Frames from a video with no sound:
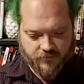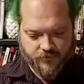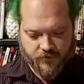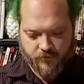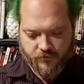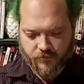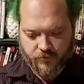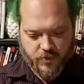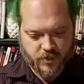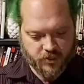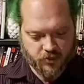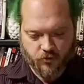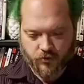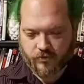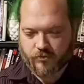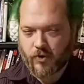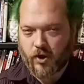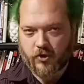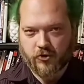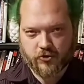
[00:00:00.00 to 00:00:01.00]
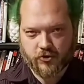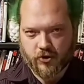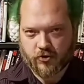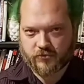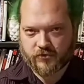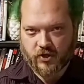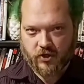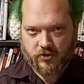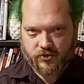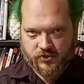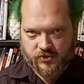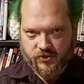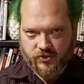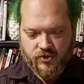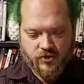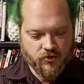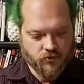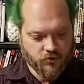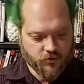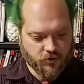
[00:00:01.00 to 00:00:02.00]
If you're familiar with modern Nerf darts
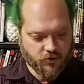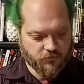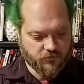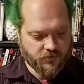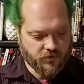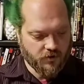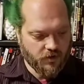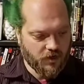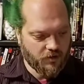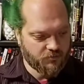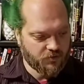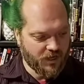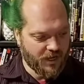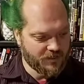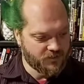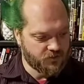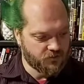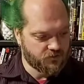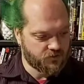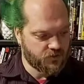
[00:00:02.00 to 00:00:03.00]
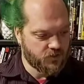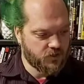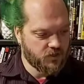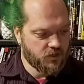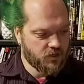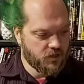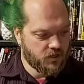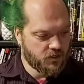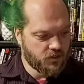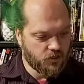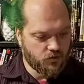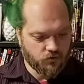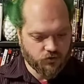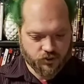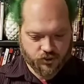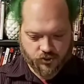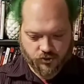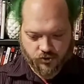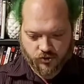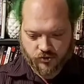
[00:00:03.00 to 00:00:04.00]
or Nerf blasters, you
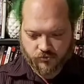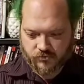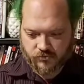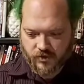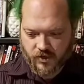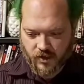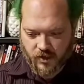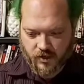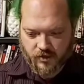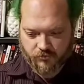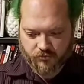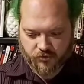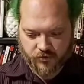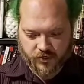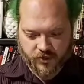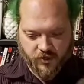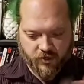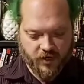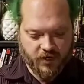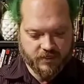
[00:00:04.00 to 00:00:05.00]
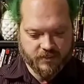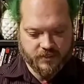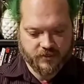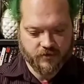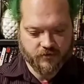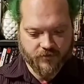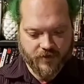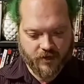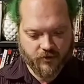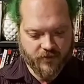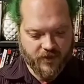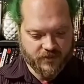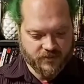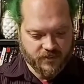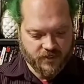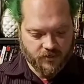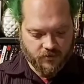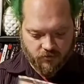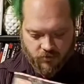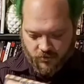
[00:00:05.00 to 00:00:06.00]
should got a pretty good idea of how that's
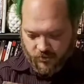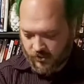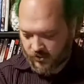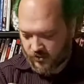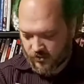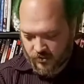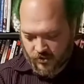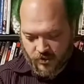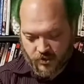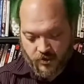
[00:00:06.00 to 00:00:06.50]
going to look.